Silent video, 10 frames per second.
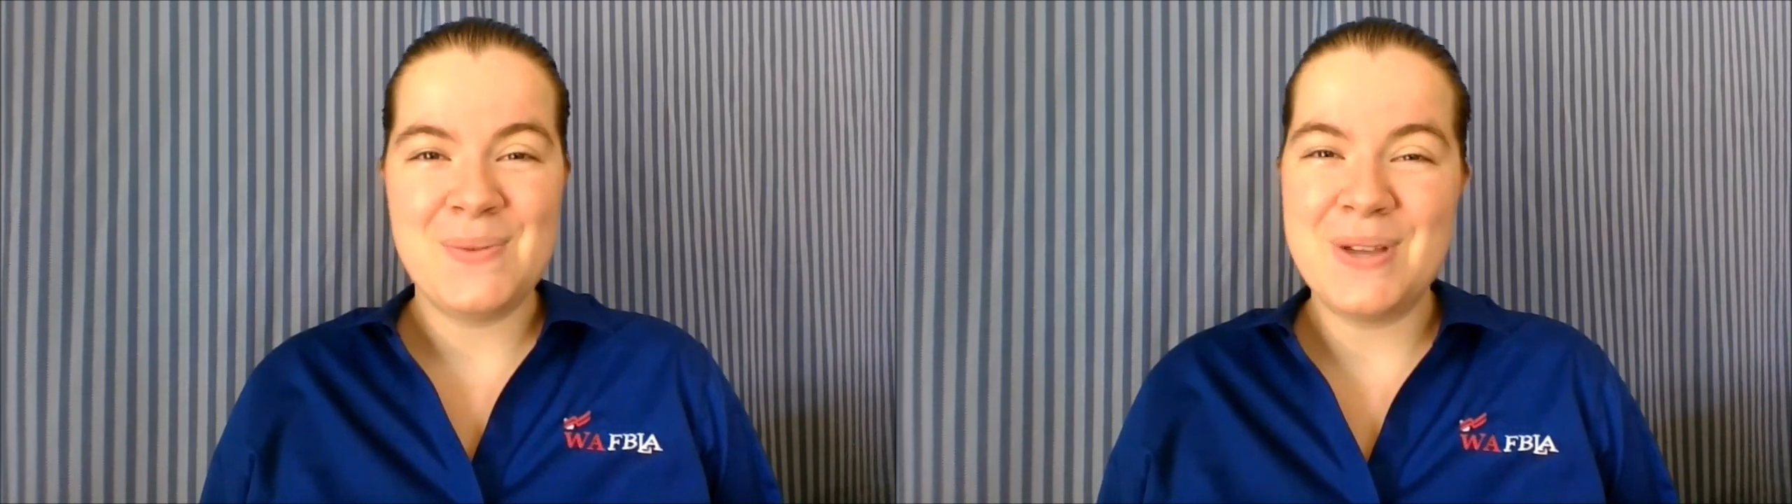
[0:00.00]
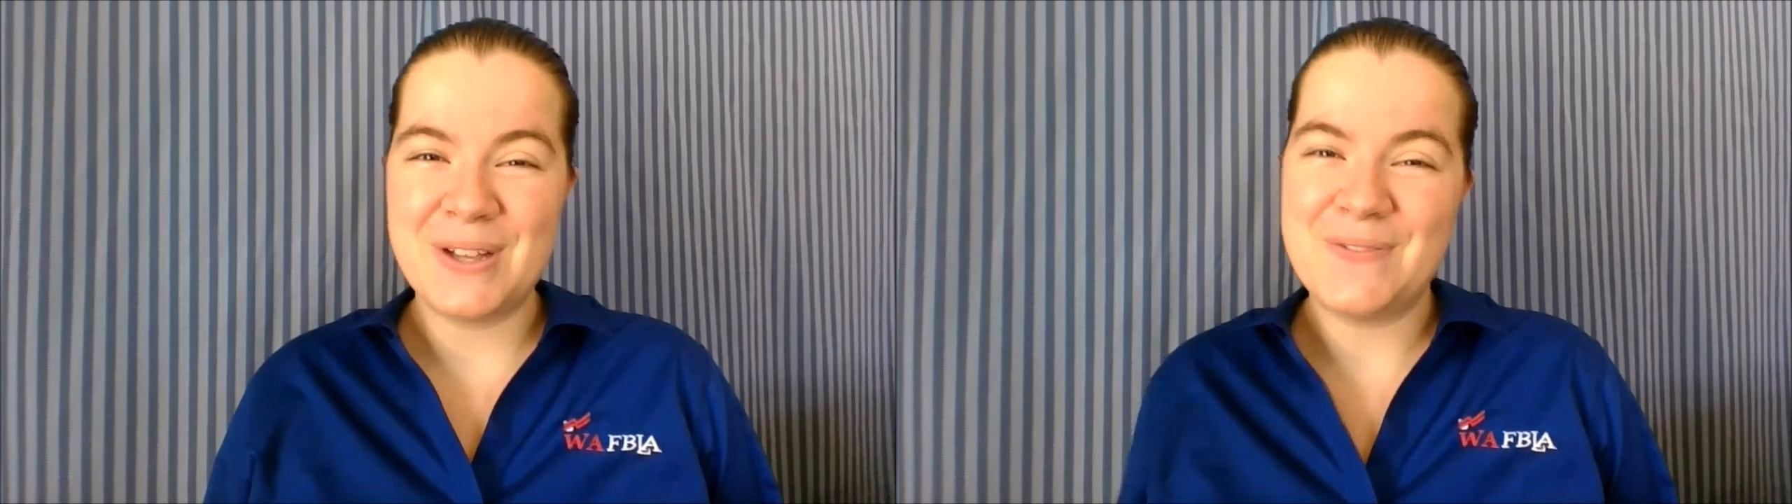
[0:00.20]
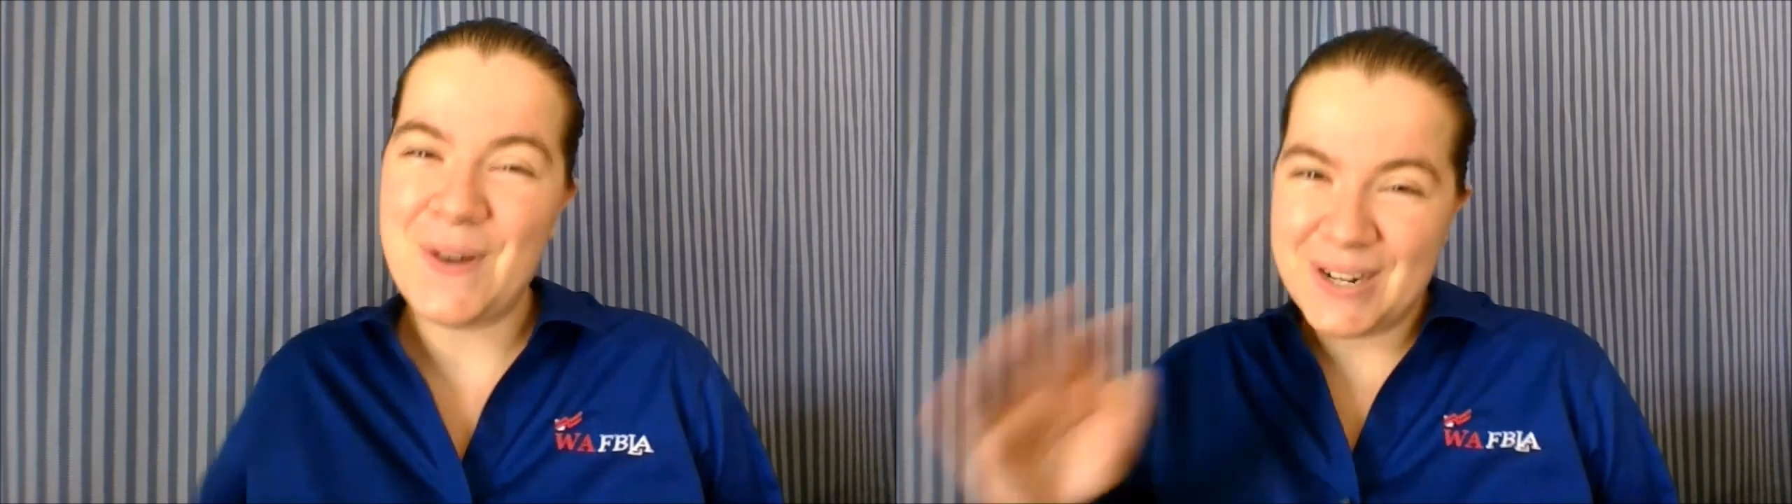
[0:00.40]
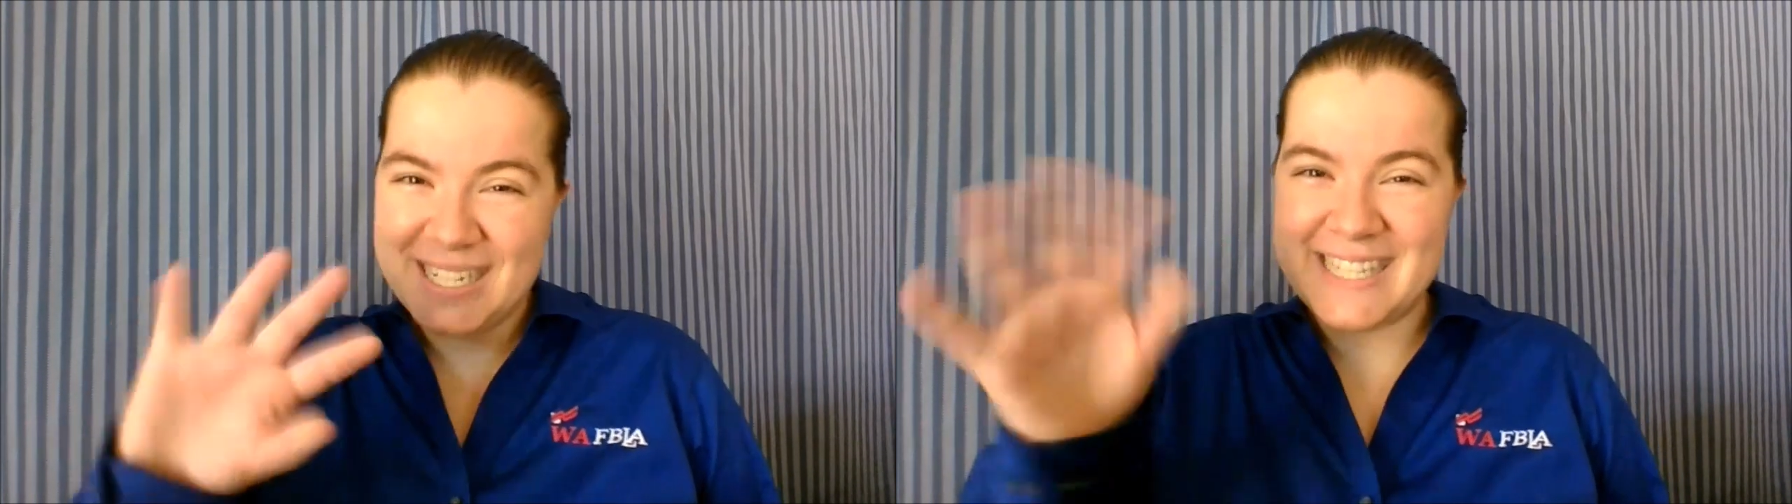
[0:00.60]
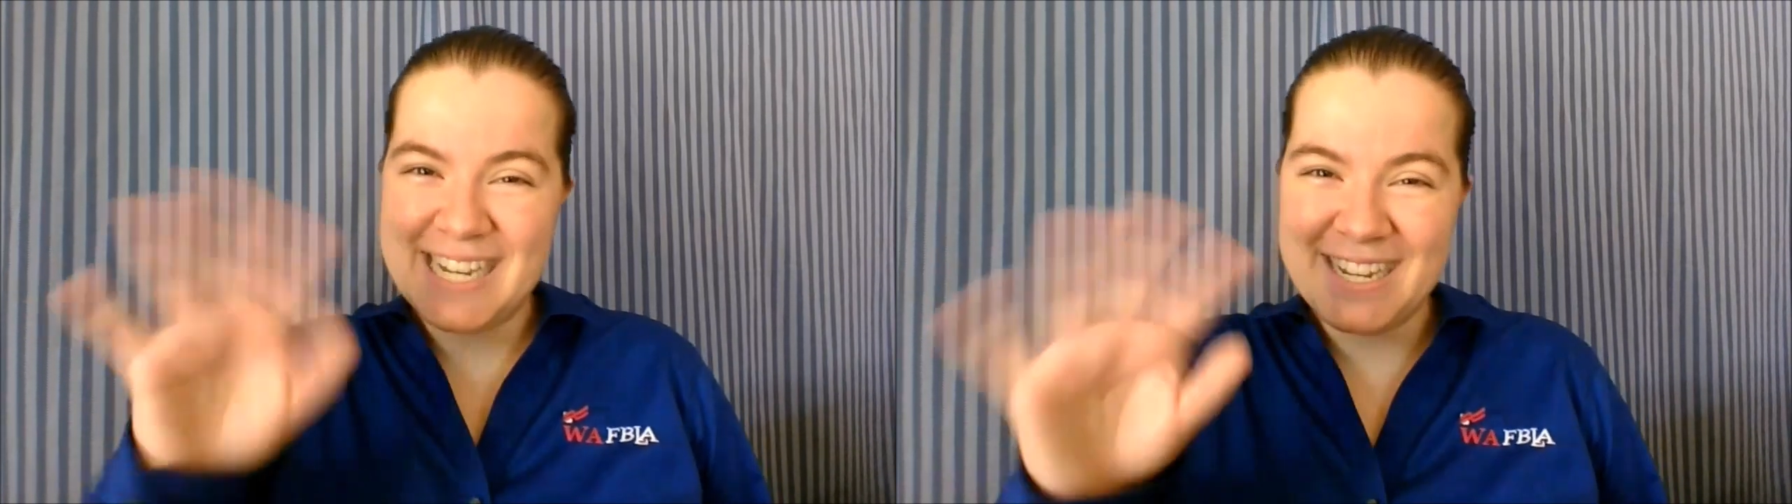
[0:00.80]
We look forward
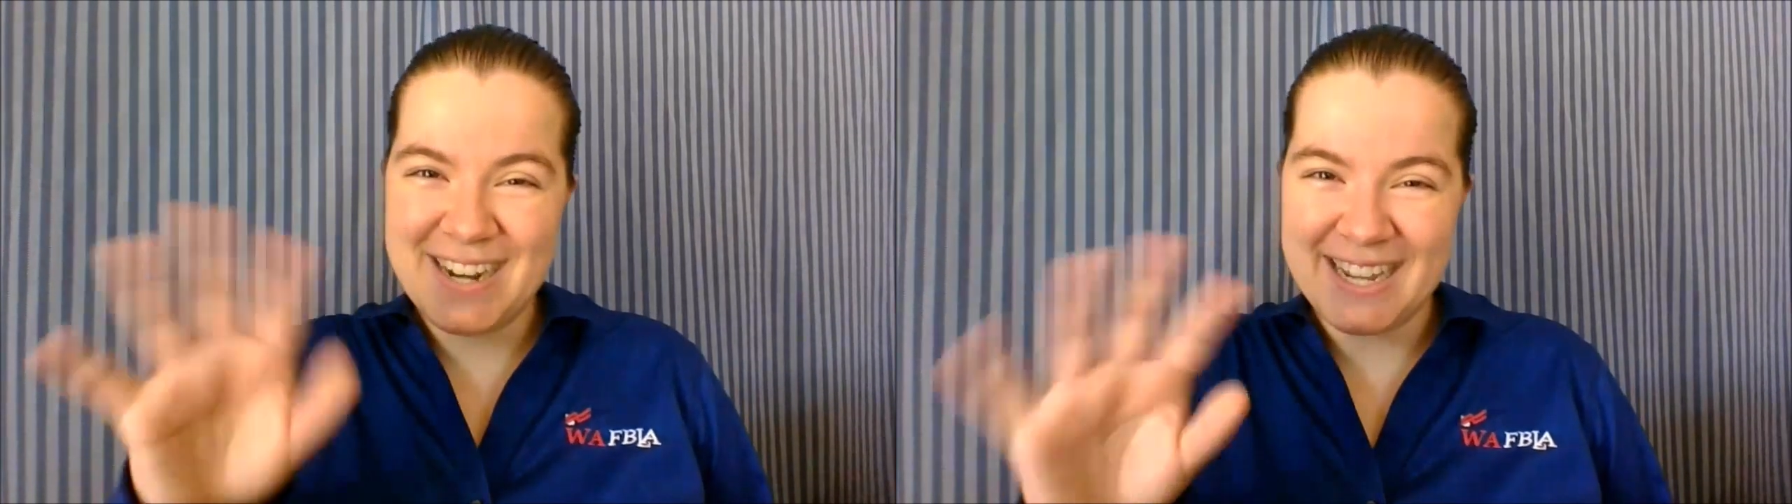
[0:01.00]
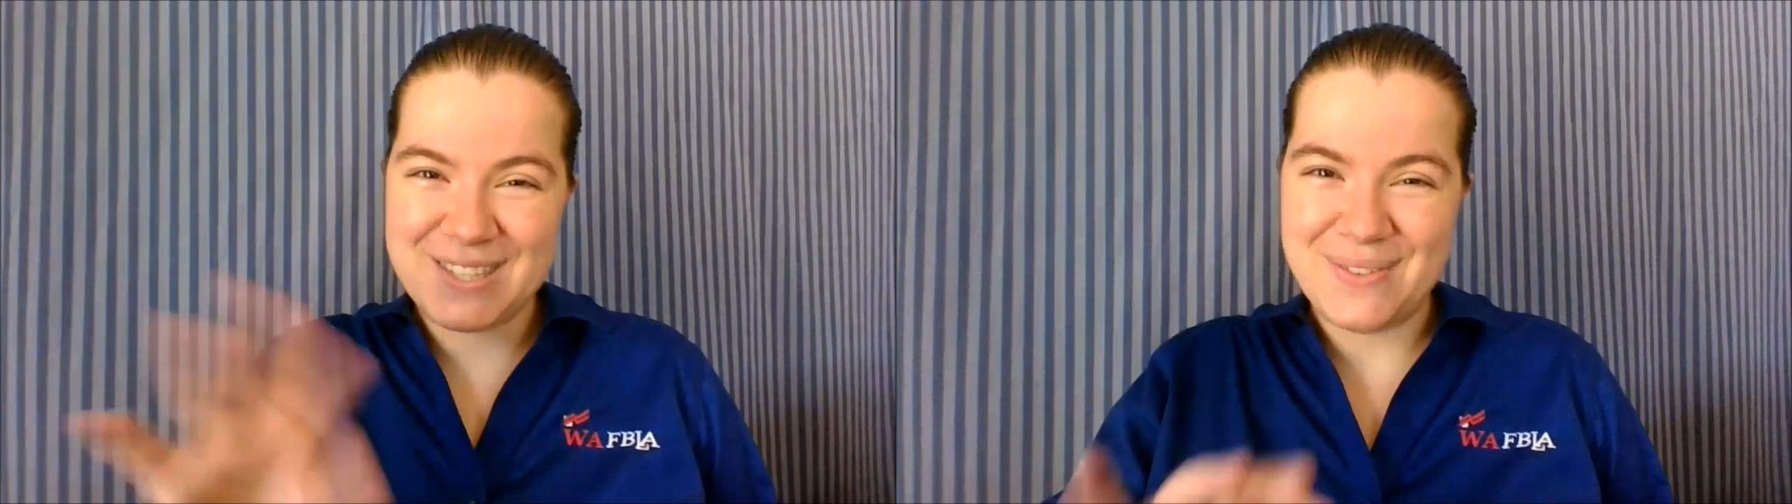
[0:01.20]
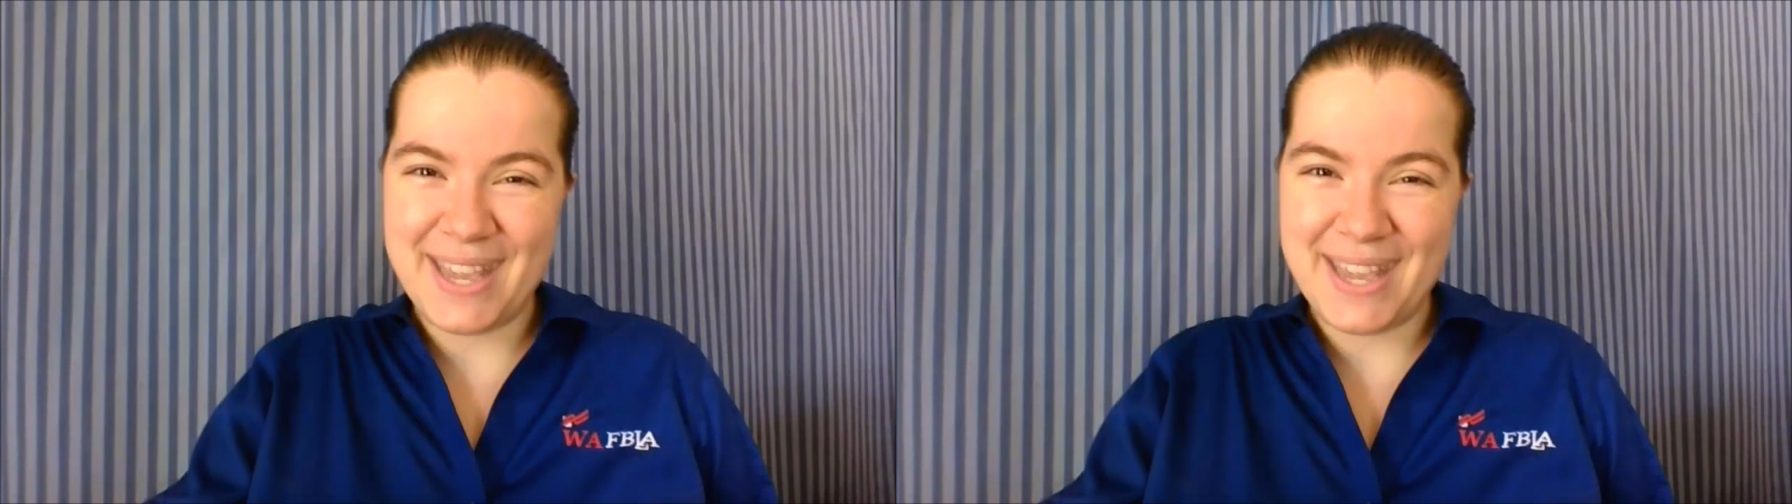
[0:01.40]
to seeing you next